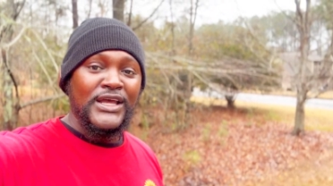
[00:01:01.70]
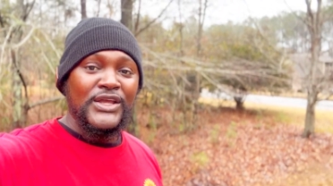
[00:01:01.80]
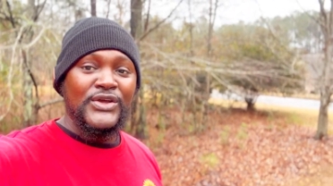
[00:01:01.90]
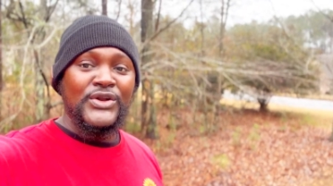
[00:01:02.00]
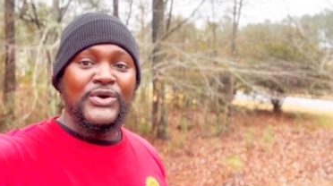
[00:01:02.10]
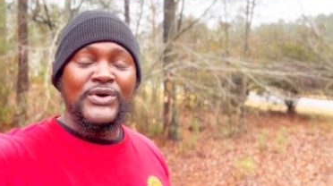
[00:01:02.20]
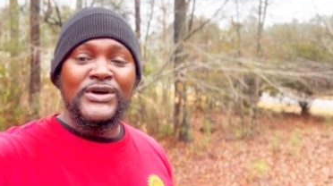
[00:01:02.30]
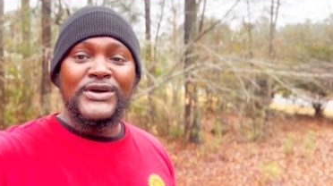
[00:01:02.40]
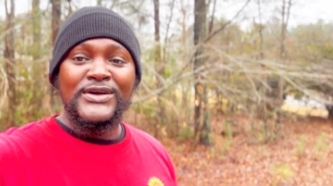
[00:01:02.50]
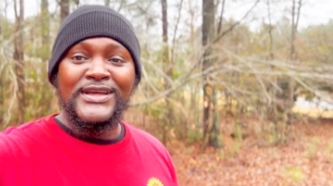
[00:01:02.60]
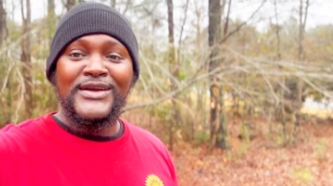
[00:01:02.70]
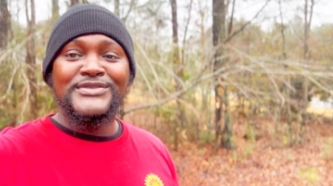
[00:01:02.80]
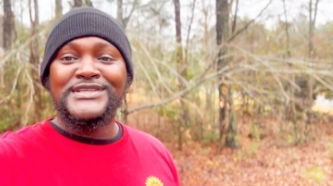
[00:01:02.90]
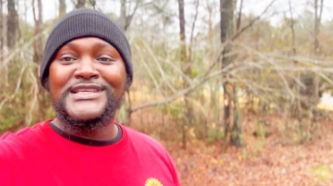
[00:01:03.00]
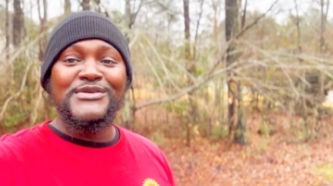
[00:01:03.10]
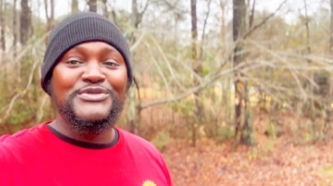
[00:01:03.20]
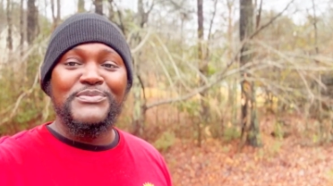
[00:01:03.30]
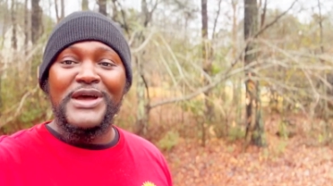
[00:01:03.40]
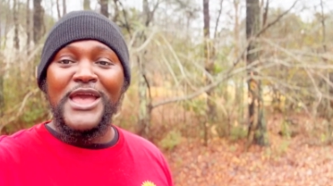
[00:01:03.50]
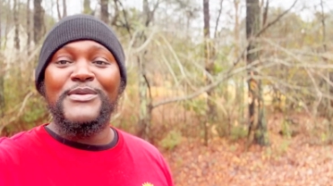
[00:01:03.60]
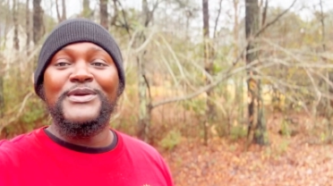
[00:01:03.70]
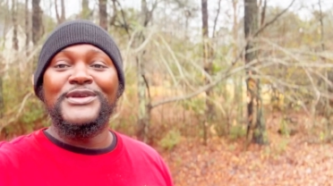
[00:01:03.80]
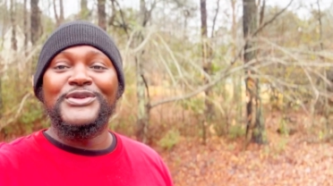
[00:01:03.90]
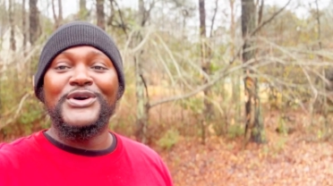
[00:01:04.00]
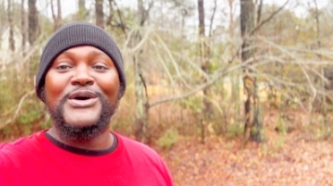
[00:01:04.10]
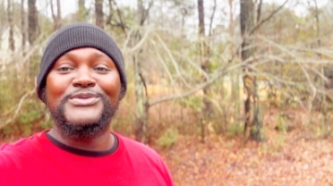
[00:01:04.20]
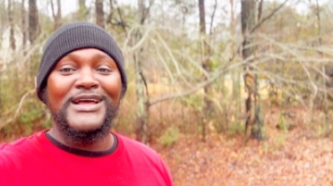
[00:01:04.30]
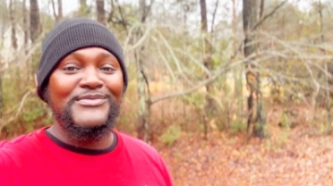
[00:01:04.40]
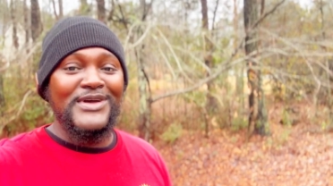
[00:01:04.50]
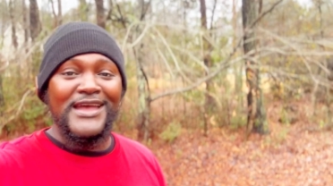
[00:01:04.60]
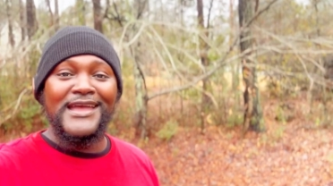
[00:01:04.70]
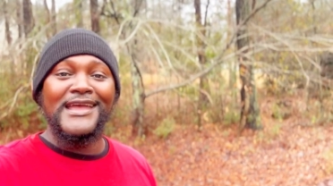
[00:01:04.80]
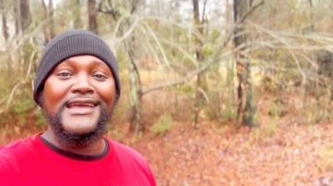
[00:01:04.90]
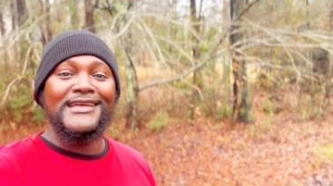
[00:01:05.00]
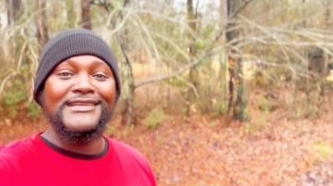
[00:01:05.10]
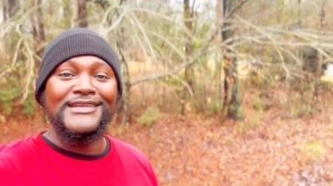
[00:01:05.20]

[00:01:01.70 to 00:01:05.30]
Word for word: You know, uh, ever since he was a baby, you know, I was like, man,